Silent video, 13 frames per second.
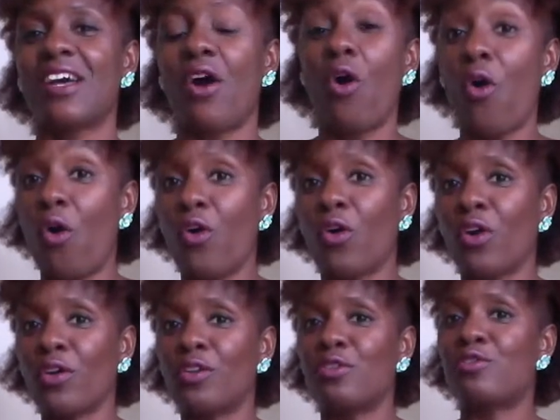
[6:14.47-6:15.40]

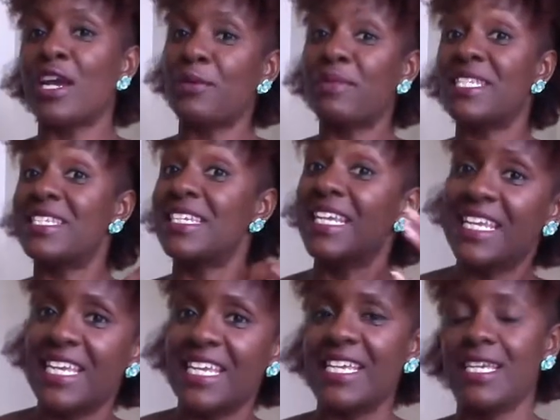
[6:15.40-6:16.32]
or you try to be
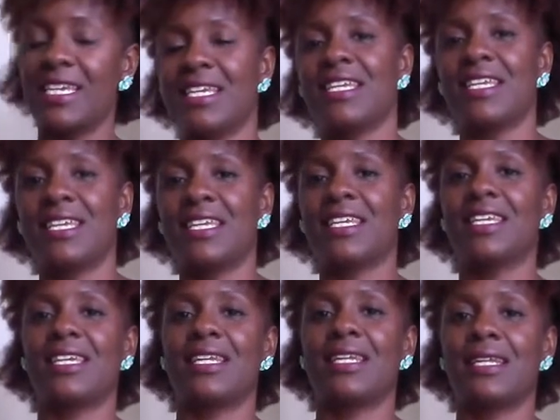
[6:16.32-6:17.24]
sneaky,
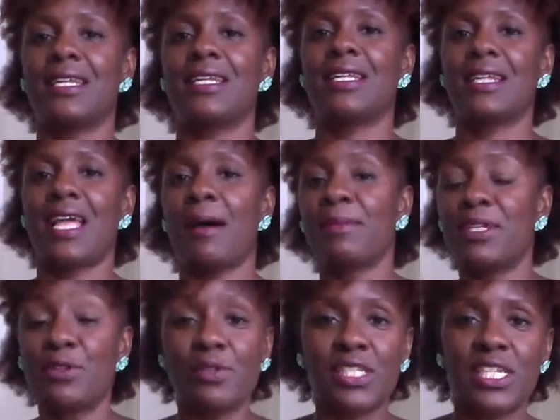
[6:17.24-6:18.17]
I'm going
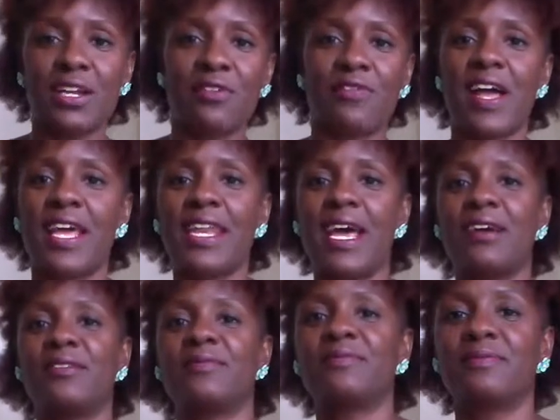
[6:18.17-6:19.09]
to do it, she ain't going to find
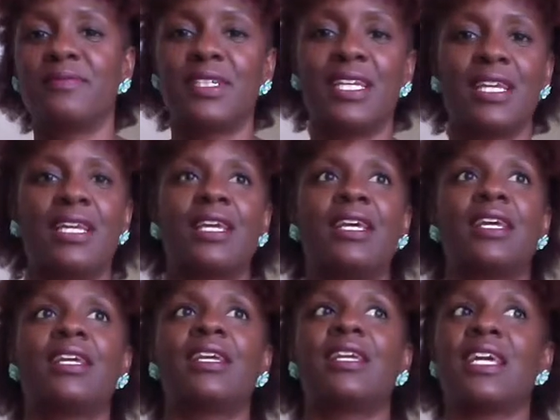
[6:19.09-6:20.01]
out.
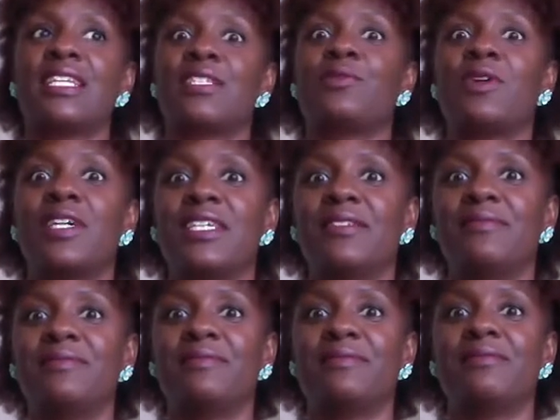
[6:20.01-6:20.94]
Guess what?
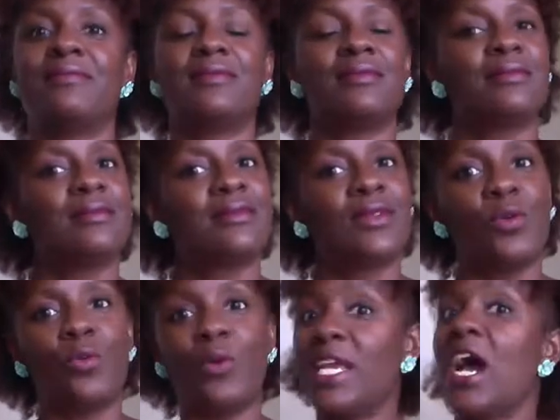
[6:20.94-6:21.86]

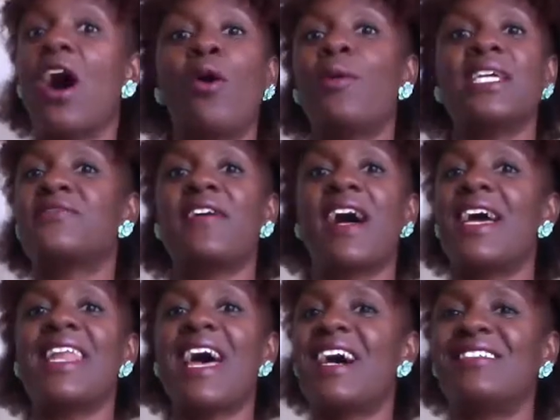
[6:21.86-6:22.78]
We always
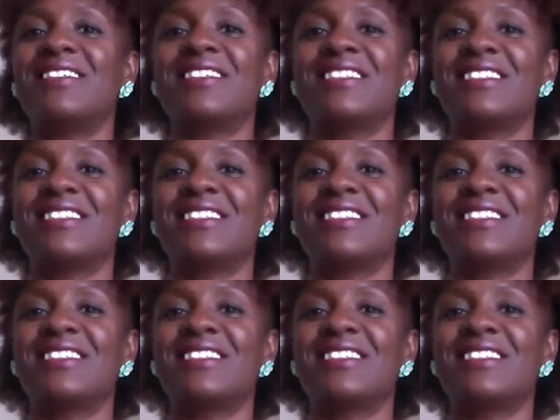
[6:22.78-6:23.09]
find out.